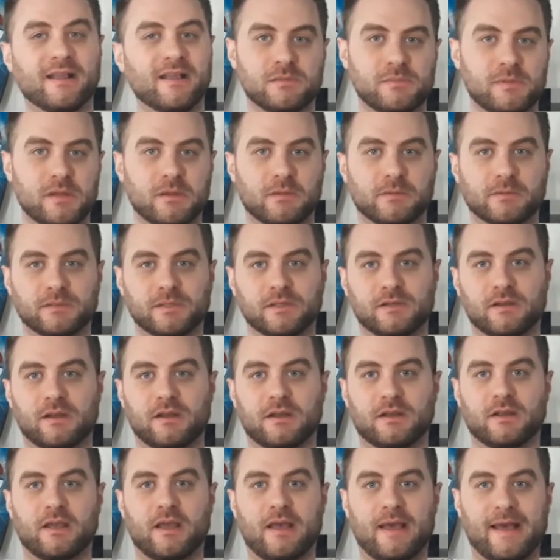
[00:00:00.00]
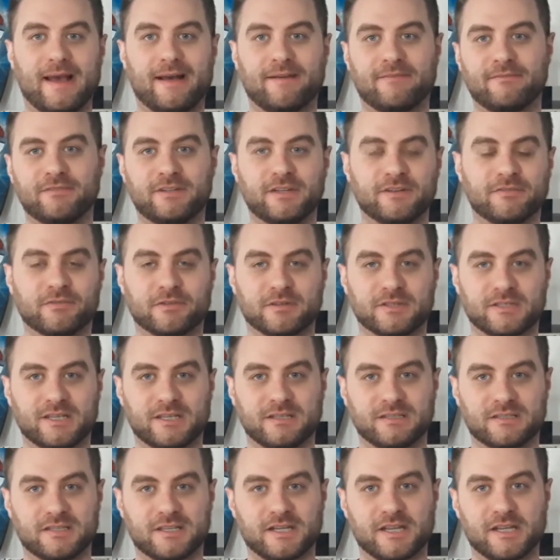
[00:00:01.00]
to be able to have different
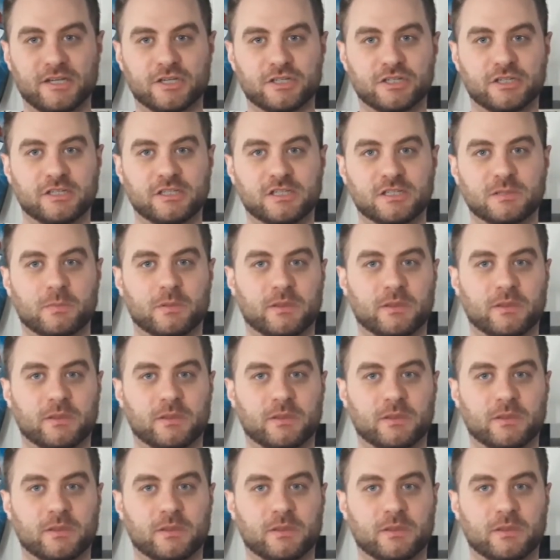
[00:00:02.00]
sensations.